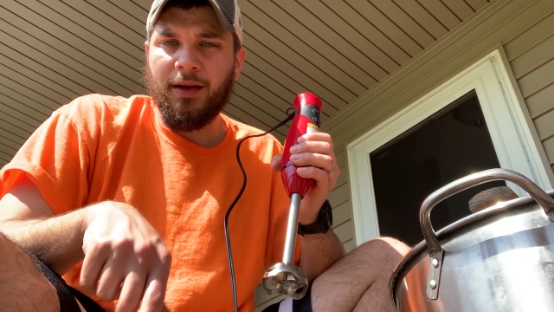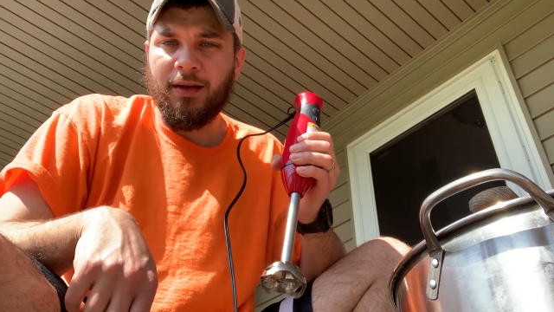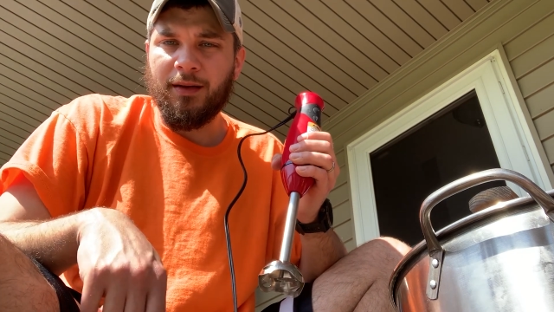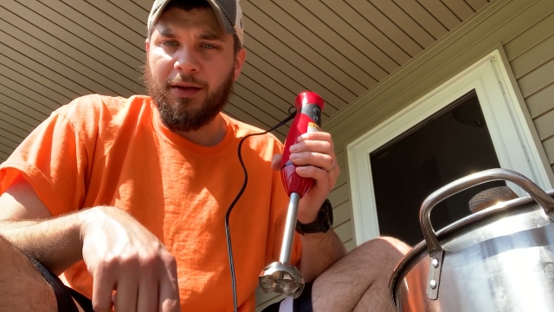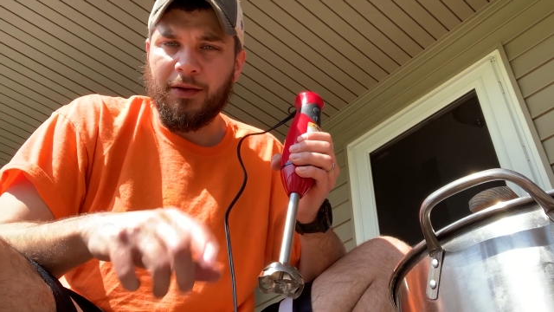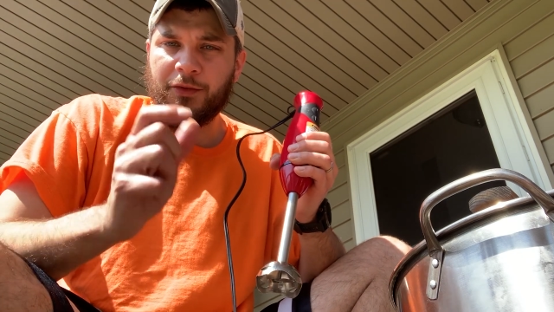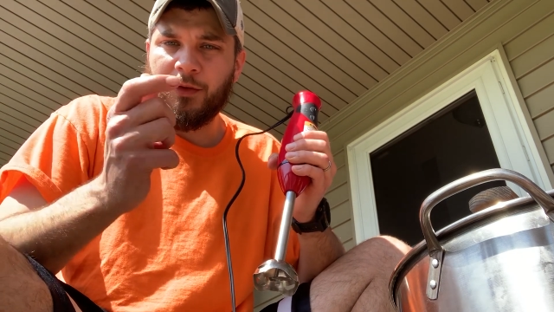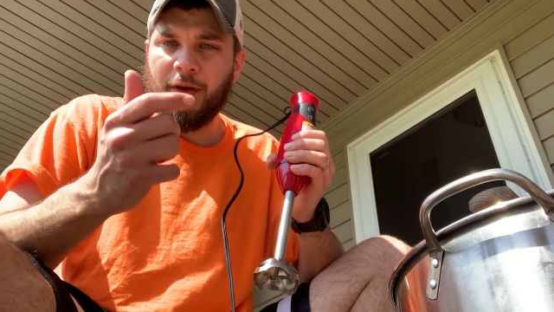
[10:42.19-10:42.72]
of
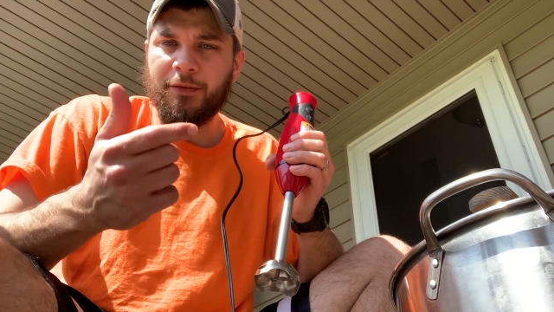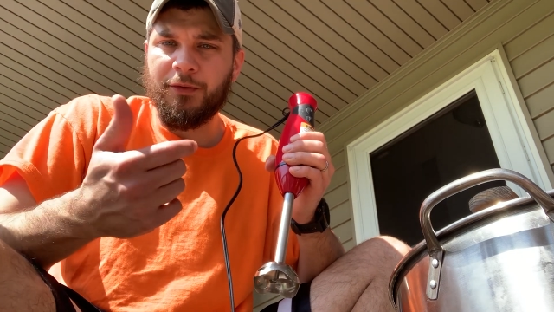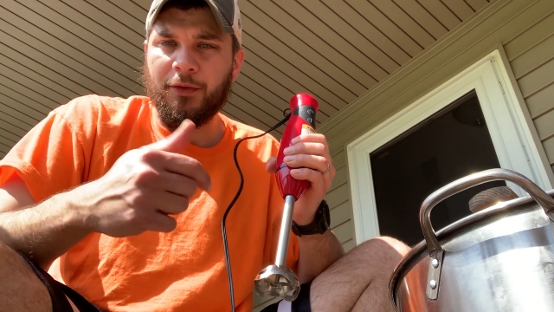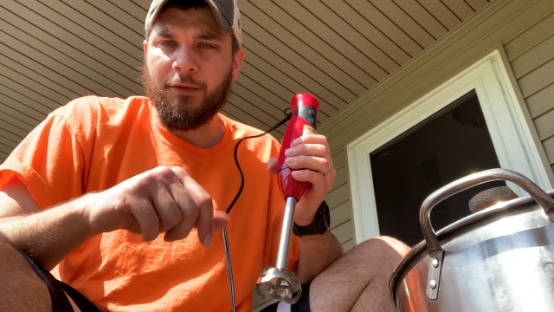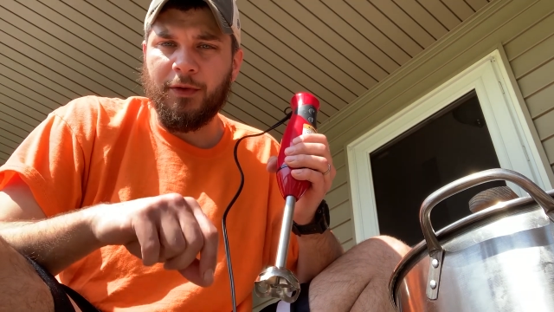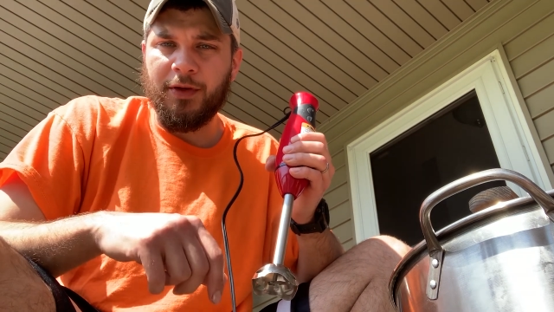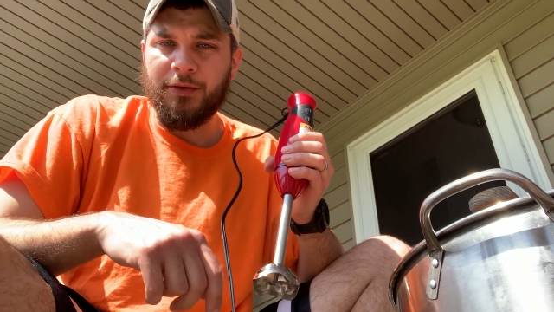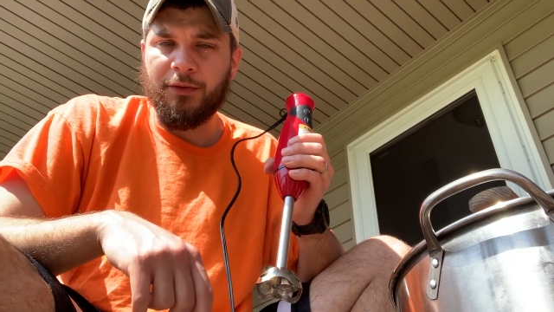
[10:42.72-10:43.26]
like soft
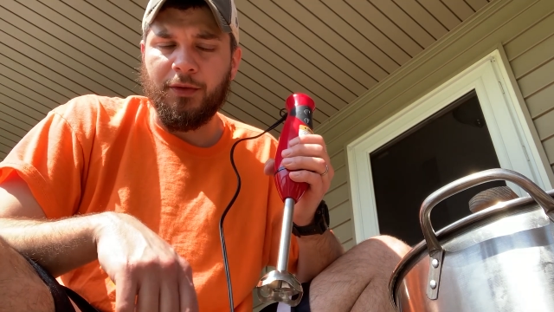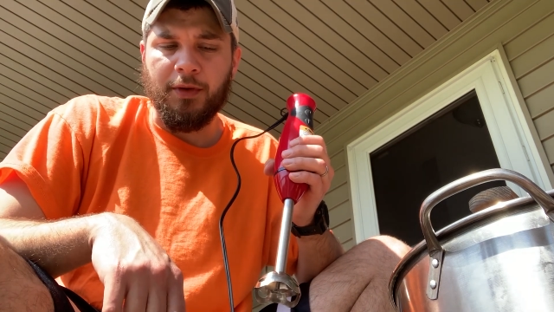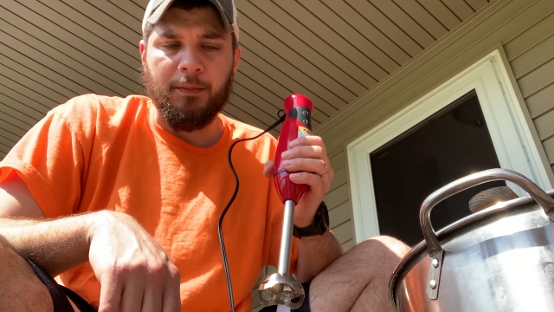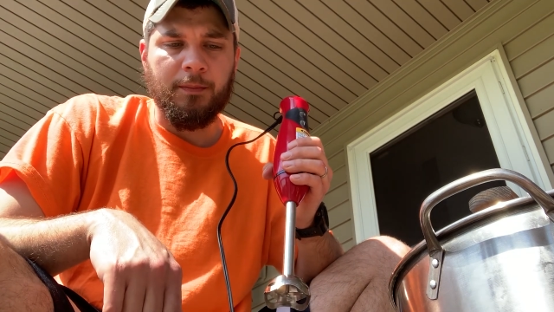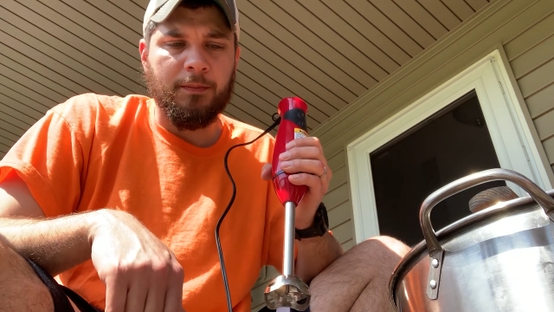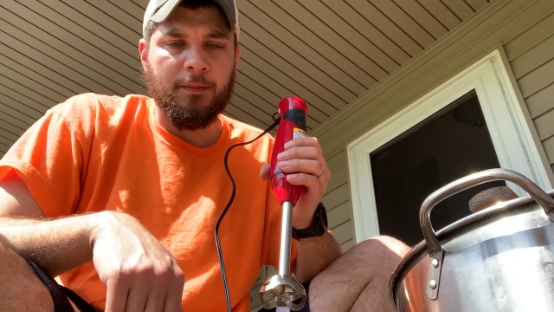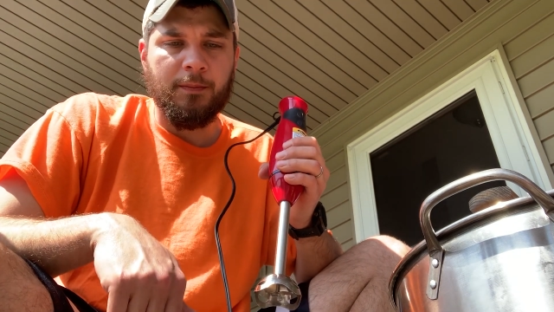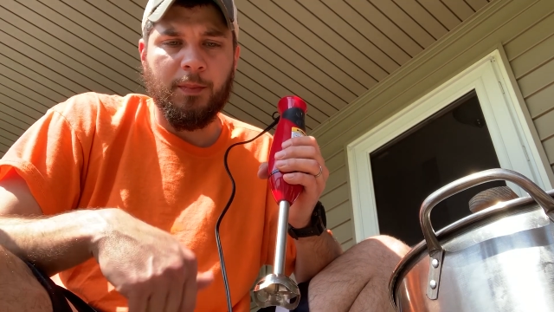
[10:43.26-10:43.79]
serve ice cream,
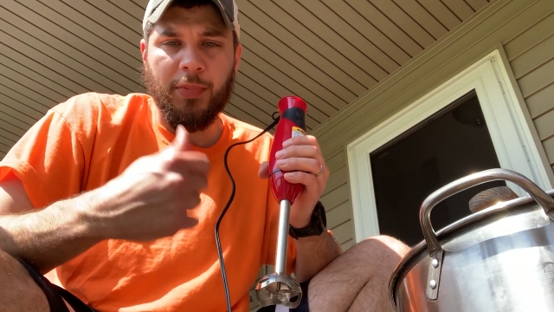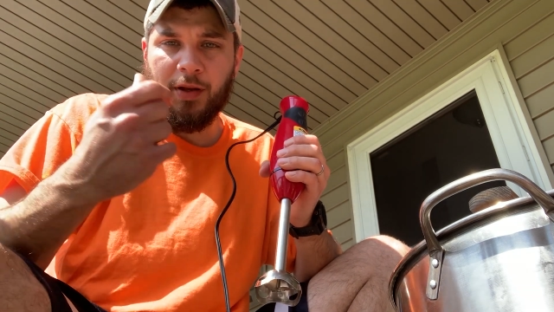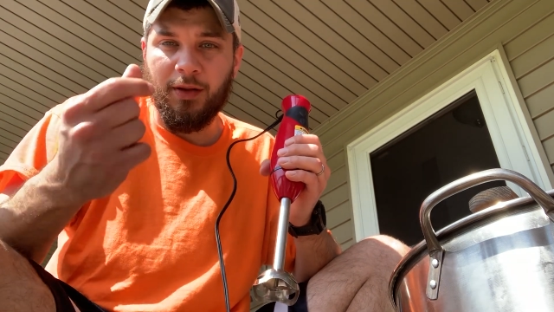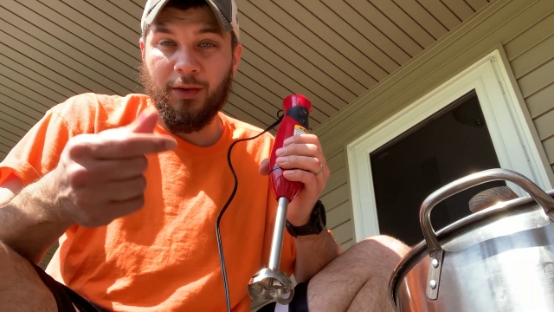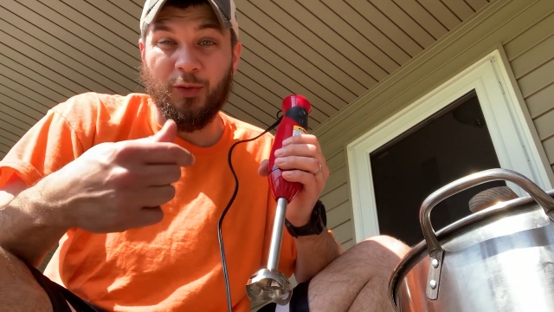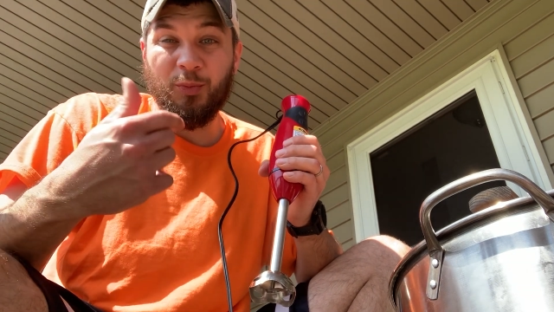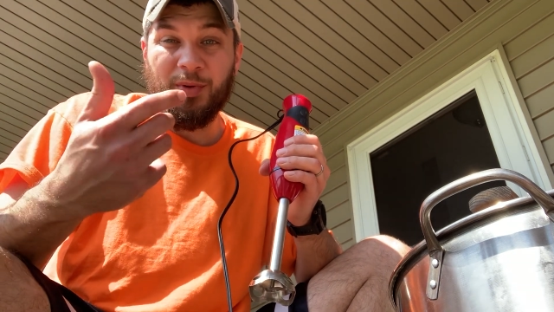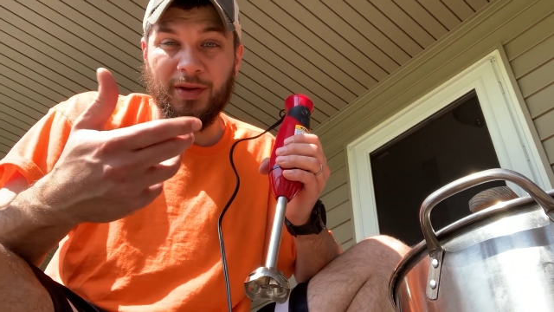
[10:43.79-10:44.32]
but a
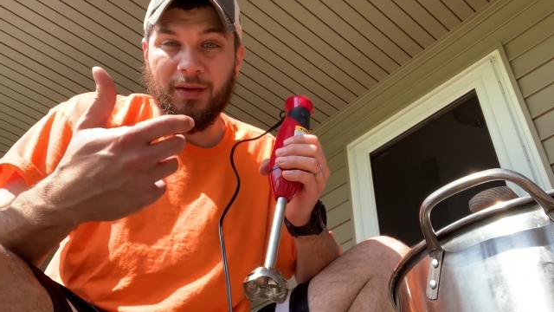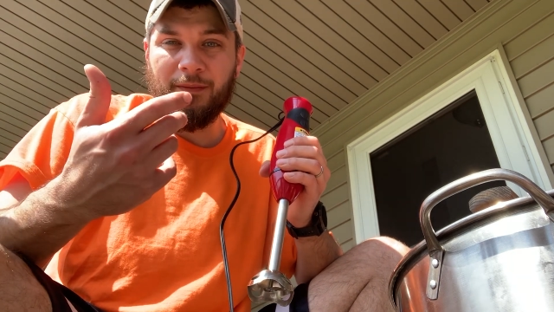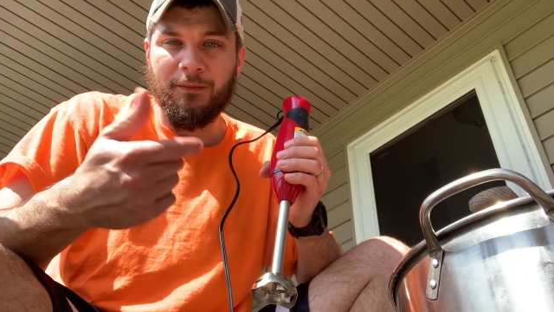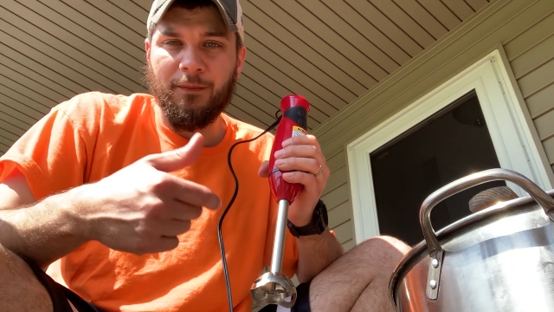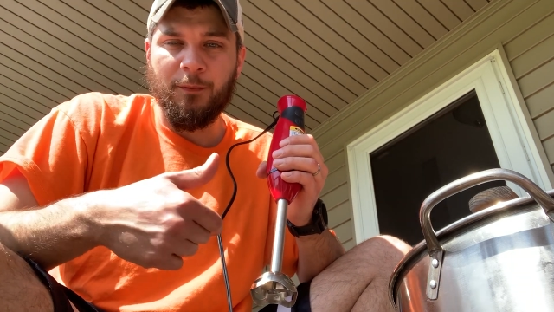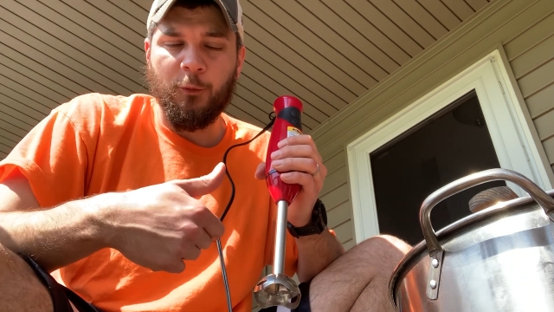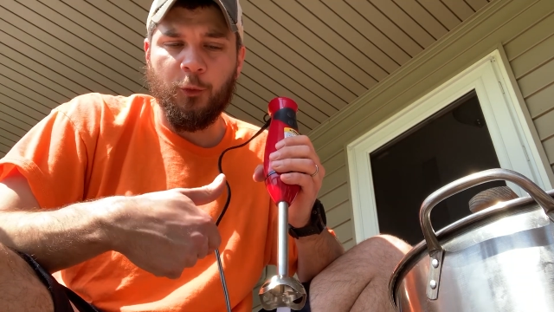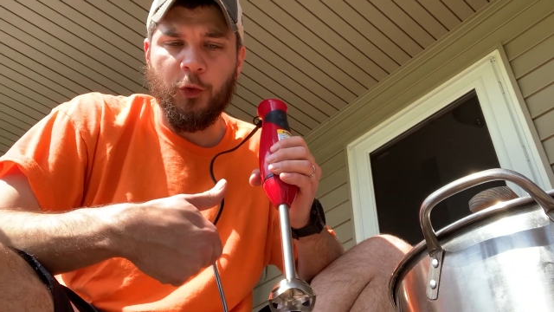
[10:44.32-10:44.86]
little bit
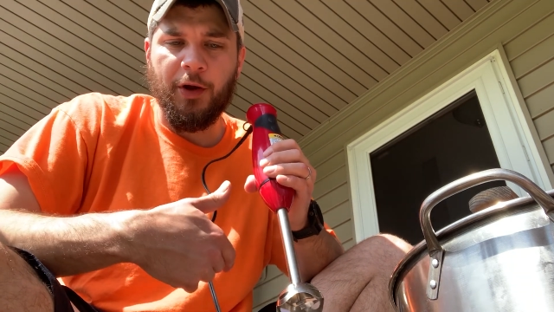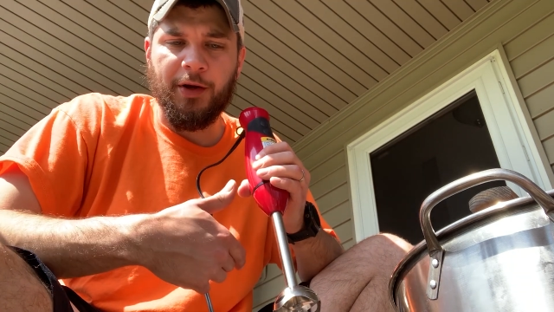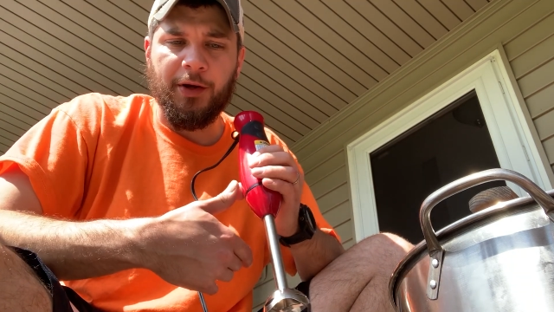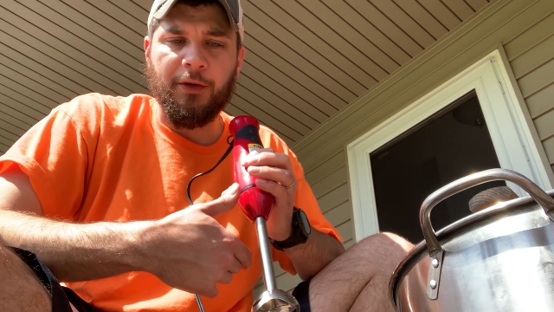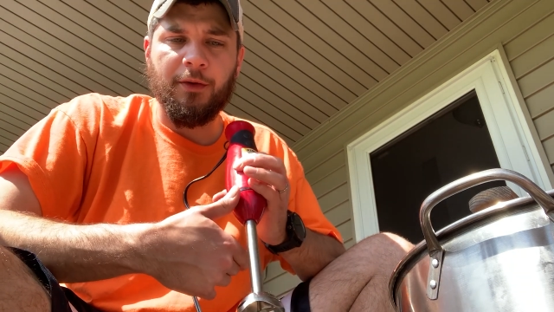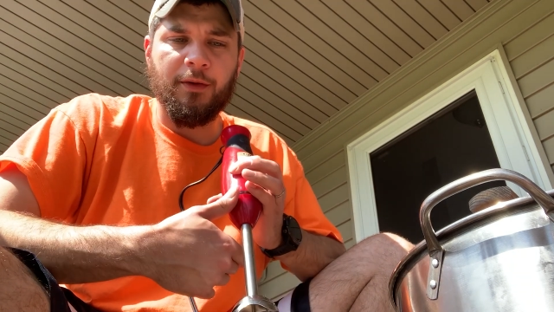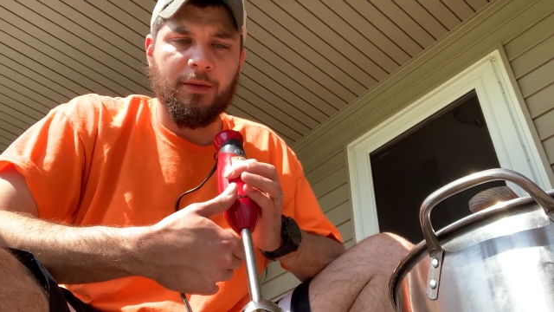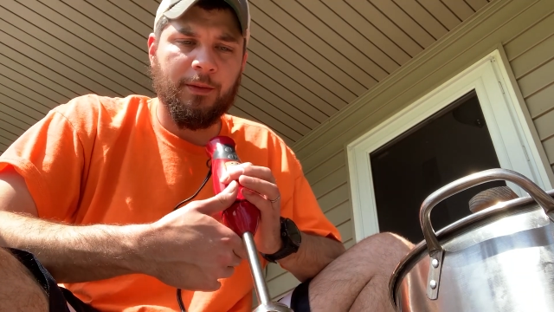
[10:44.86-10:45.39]

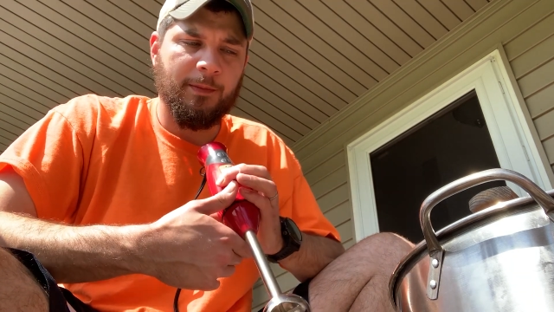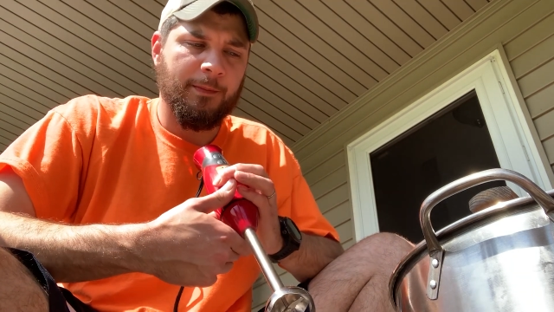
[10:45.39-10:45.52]
runnier.